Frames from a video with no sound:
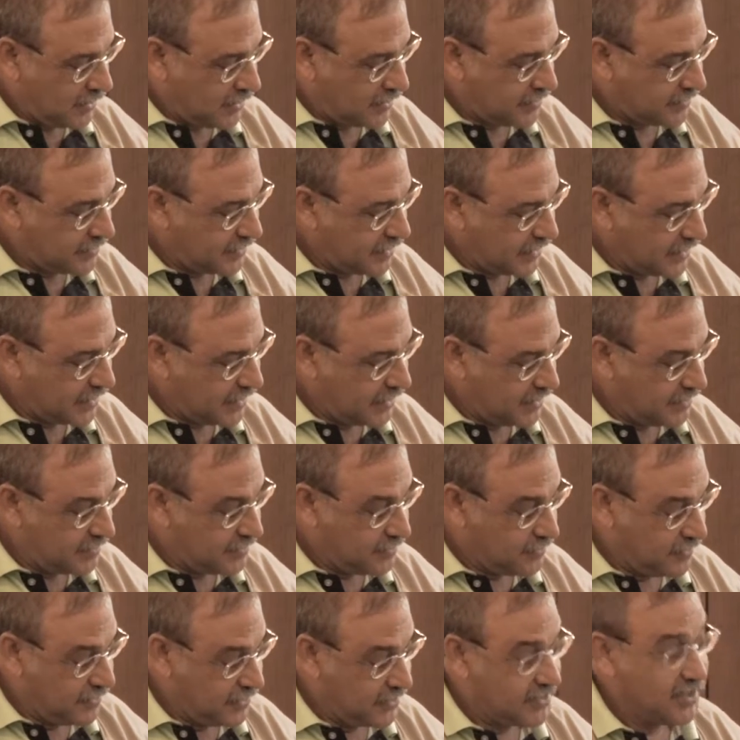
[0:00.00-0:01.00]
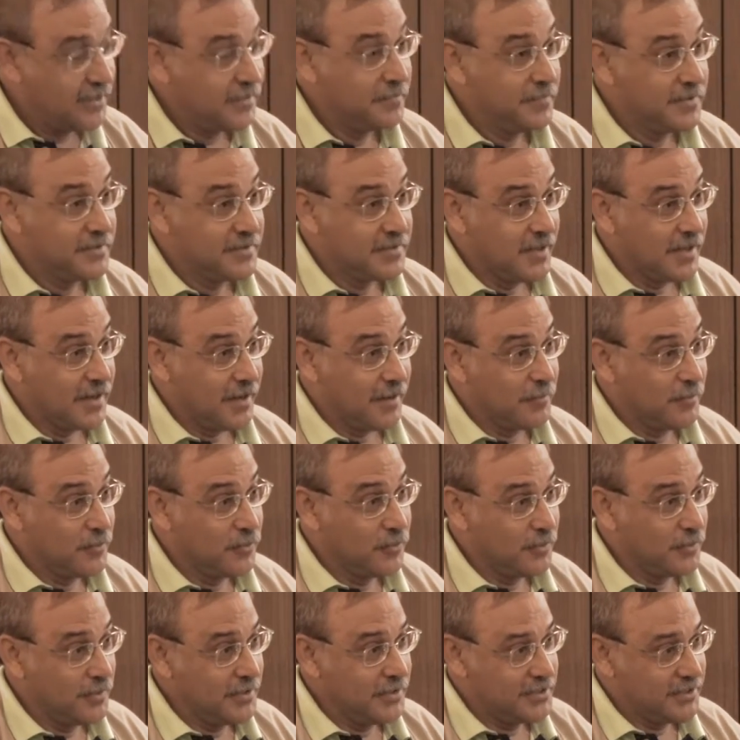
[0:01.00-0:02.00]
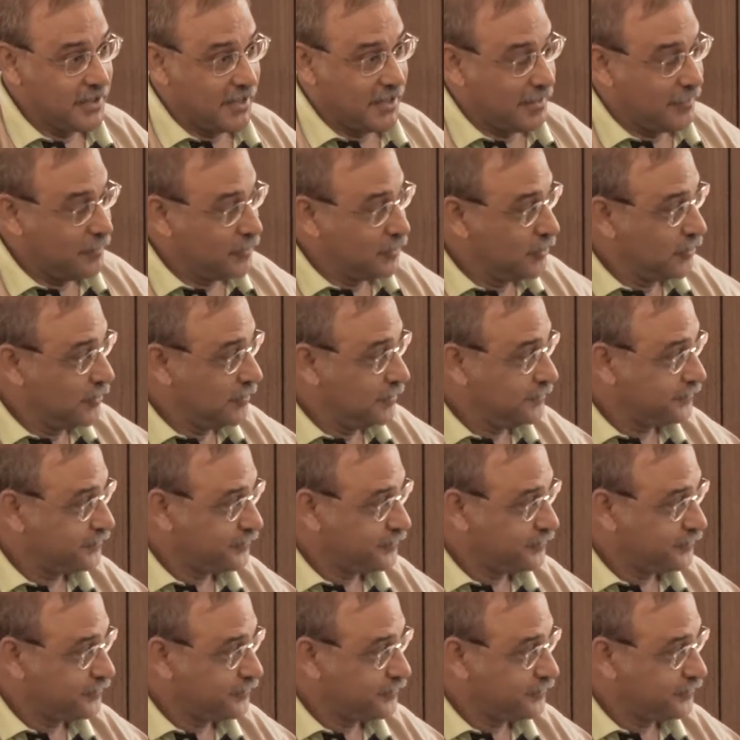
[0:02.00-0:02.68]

The second is to Encik Mr. Abu, Encik Abu.